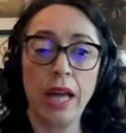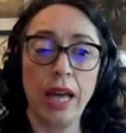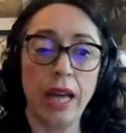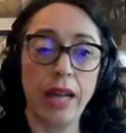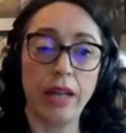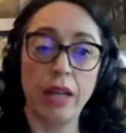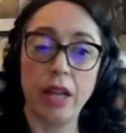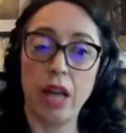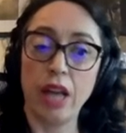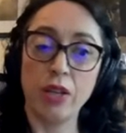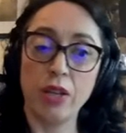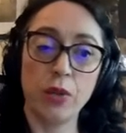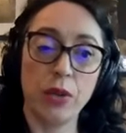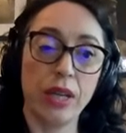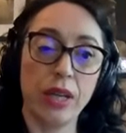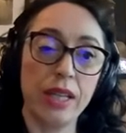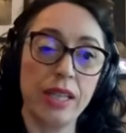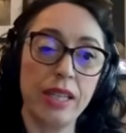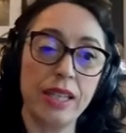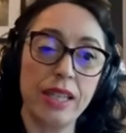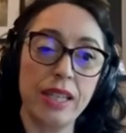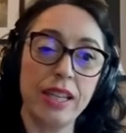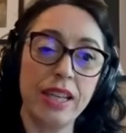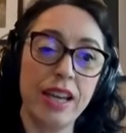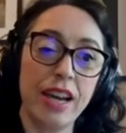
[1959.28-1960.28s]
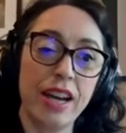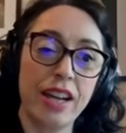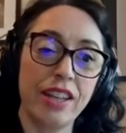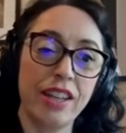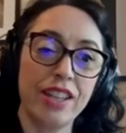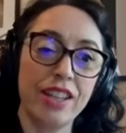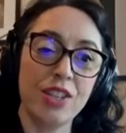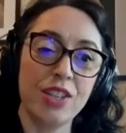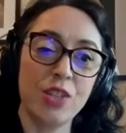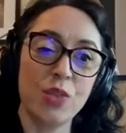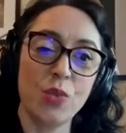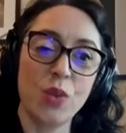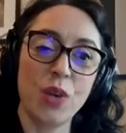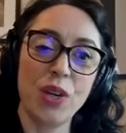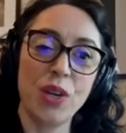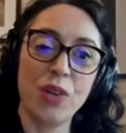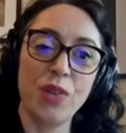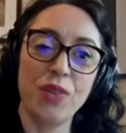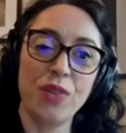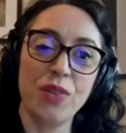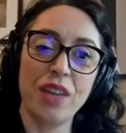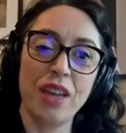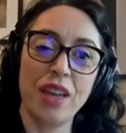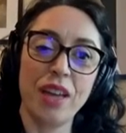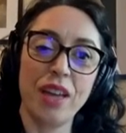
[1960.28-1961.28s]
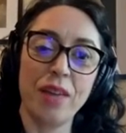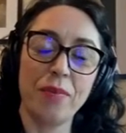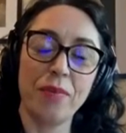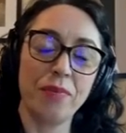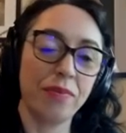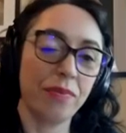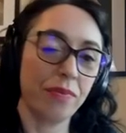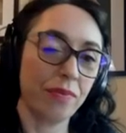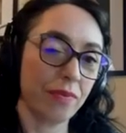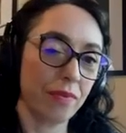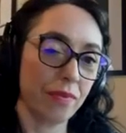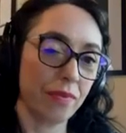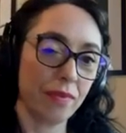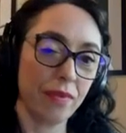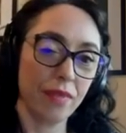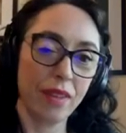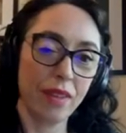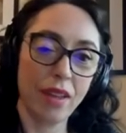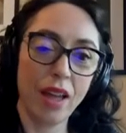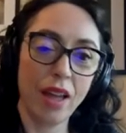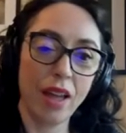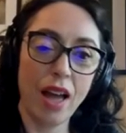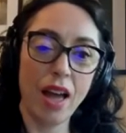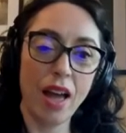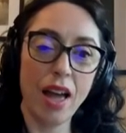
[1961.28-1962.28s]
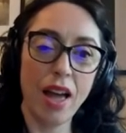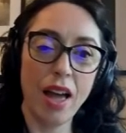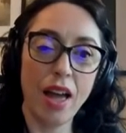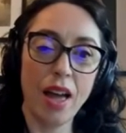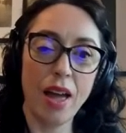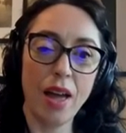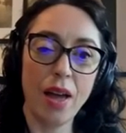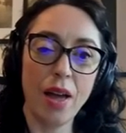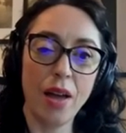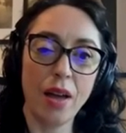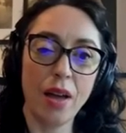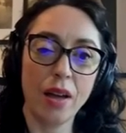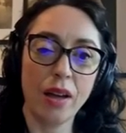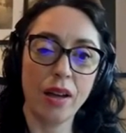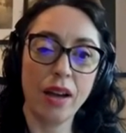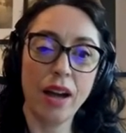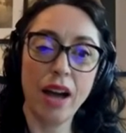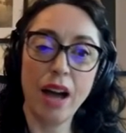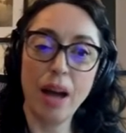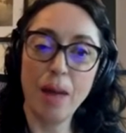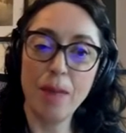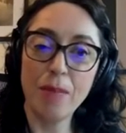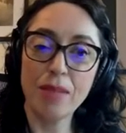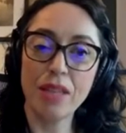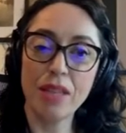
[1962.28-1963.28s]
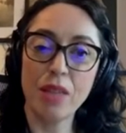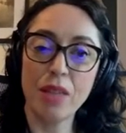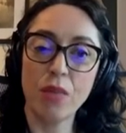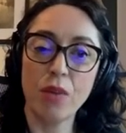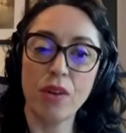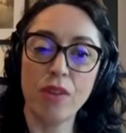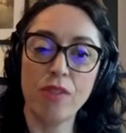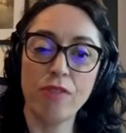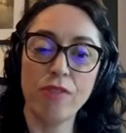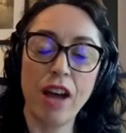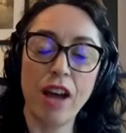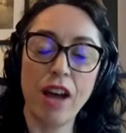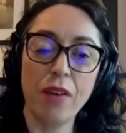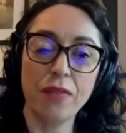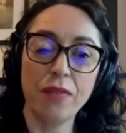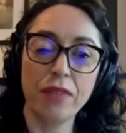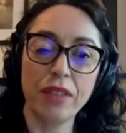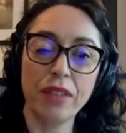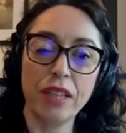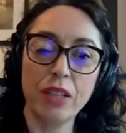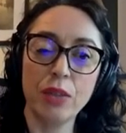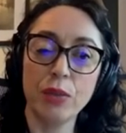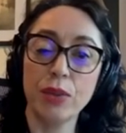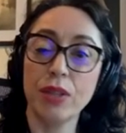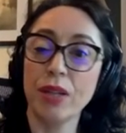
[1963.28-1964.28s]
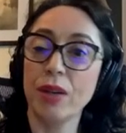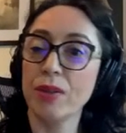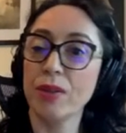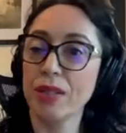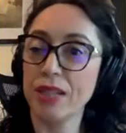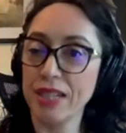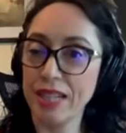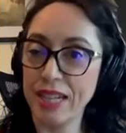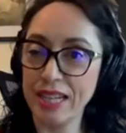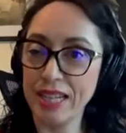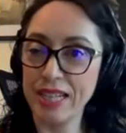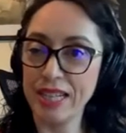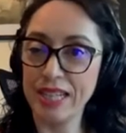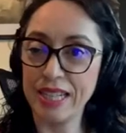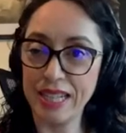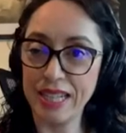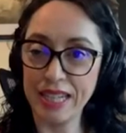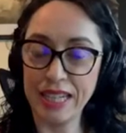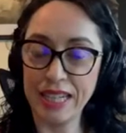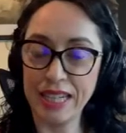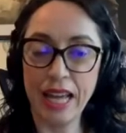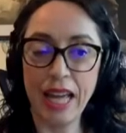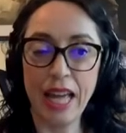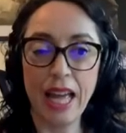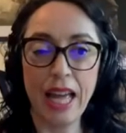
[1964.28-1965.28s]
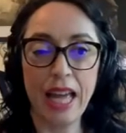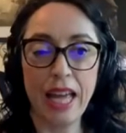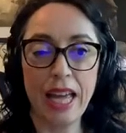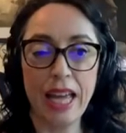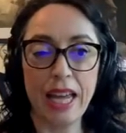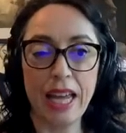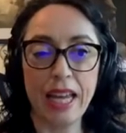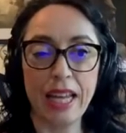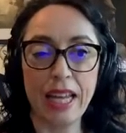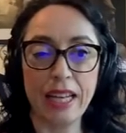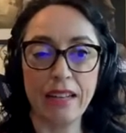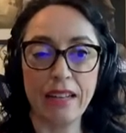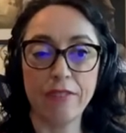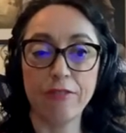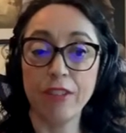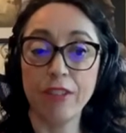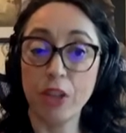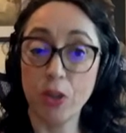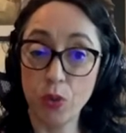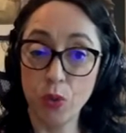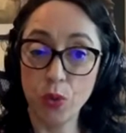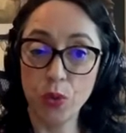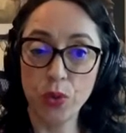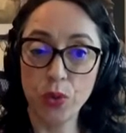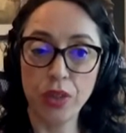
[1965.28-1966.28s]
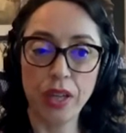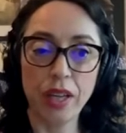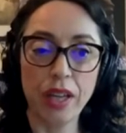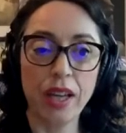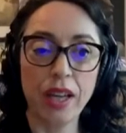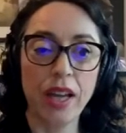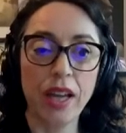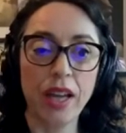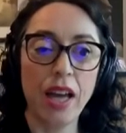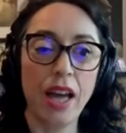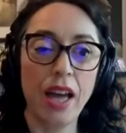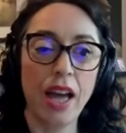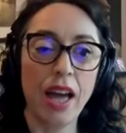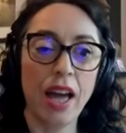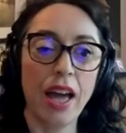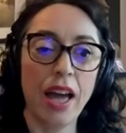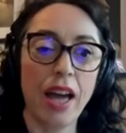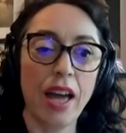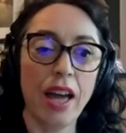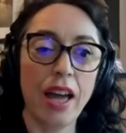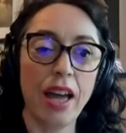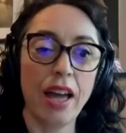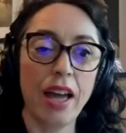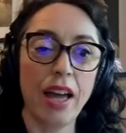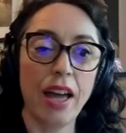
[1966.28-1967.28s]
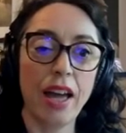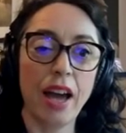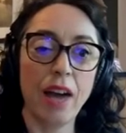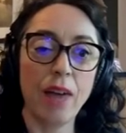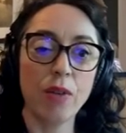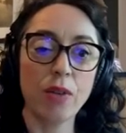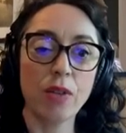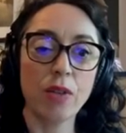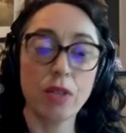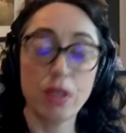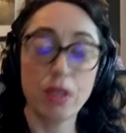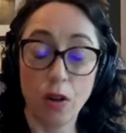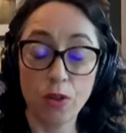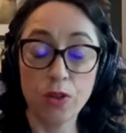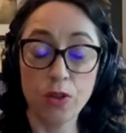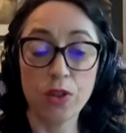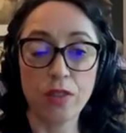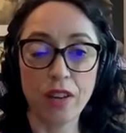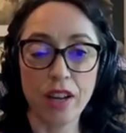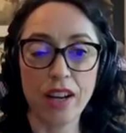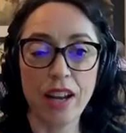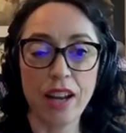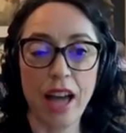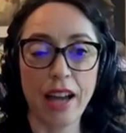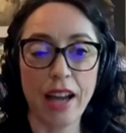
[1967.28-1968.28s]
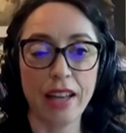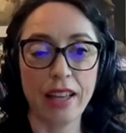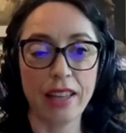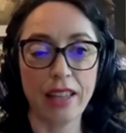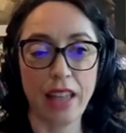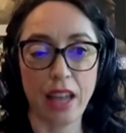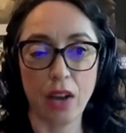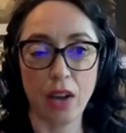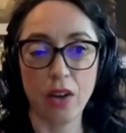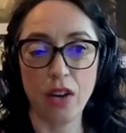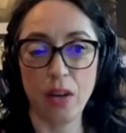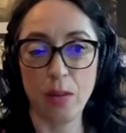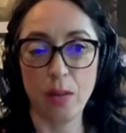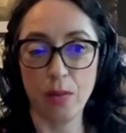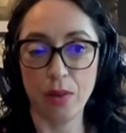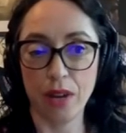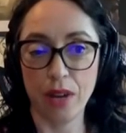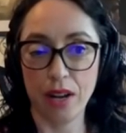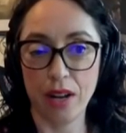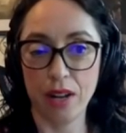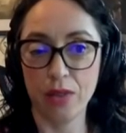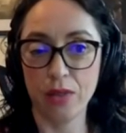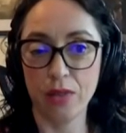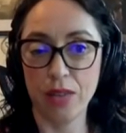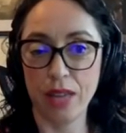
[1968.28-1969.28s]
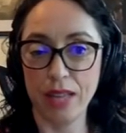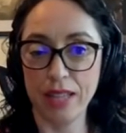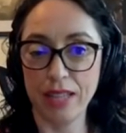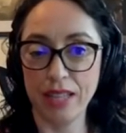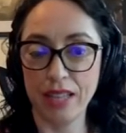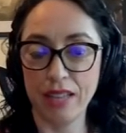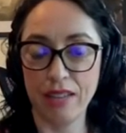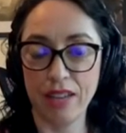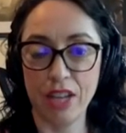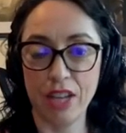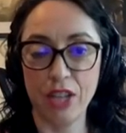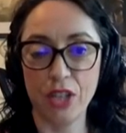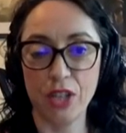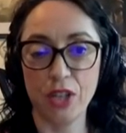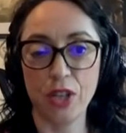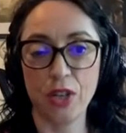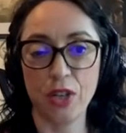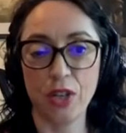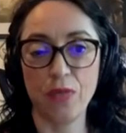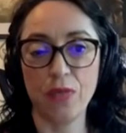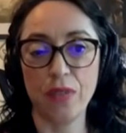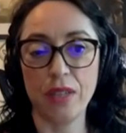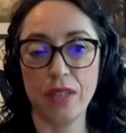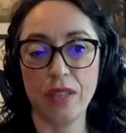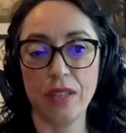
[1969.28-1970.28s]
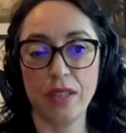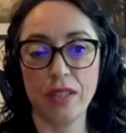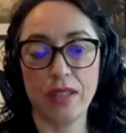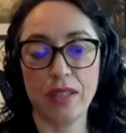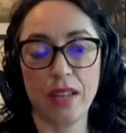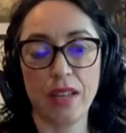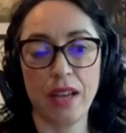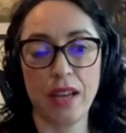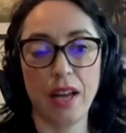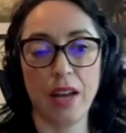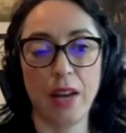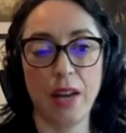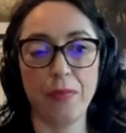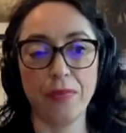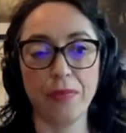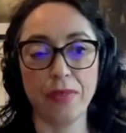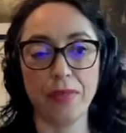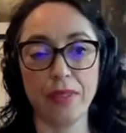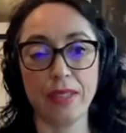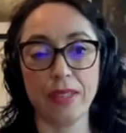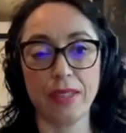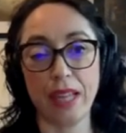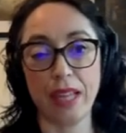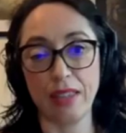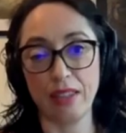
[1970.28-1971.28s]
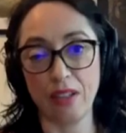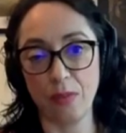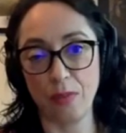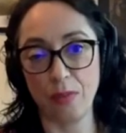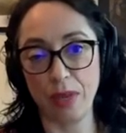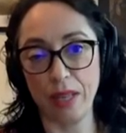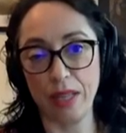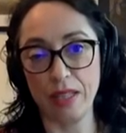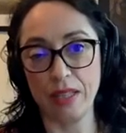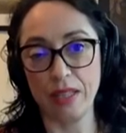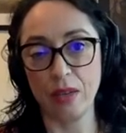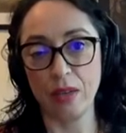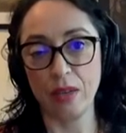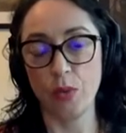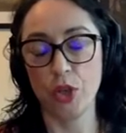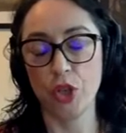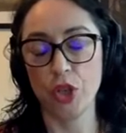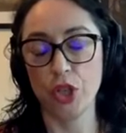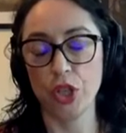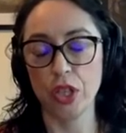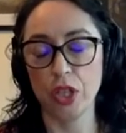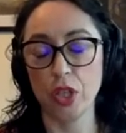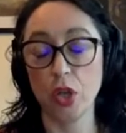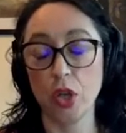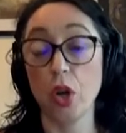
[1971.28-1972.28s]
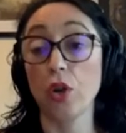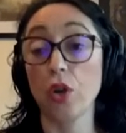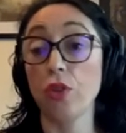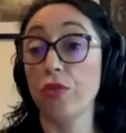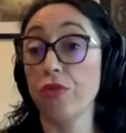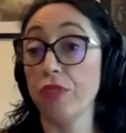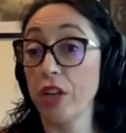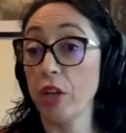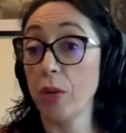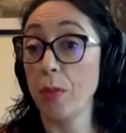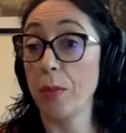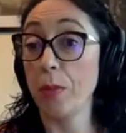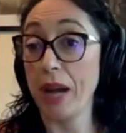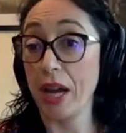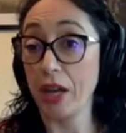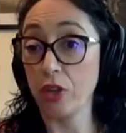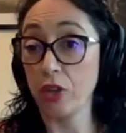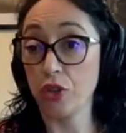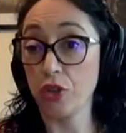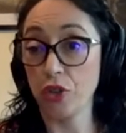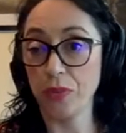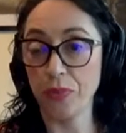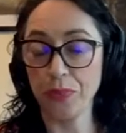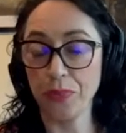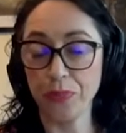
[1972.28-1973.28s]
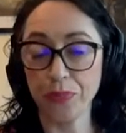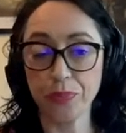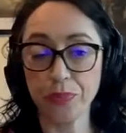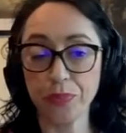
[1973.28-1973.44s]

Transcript: And as you can see here, this is one of the uh, cups that were found in 2019 in Filicudi. Uh, I was also very lucky that I collaborated to the excavation of these um, settlements, which is called Filo Braccio,